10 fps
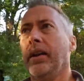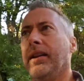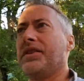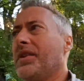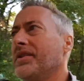
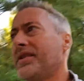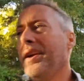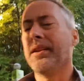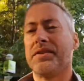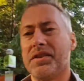that's what I was
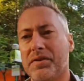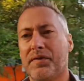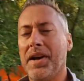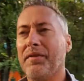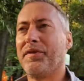saying. It
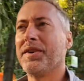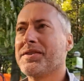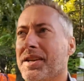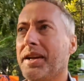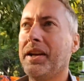kind of
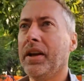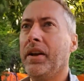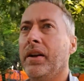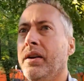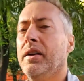feels like
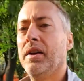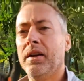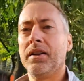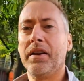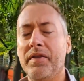
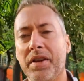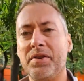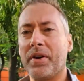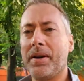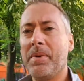living the
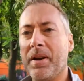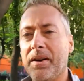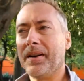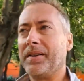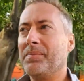dream
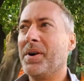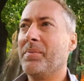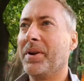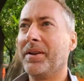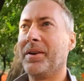here at the
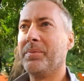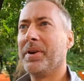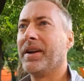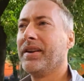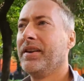moment a little bit.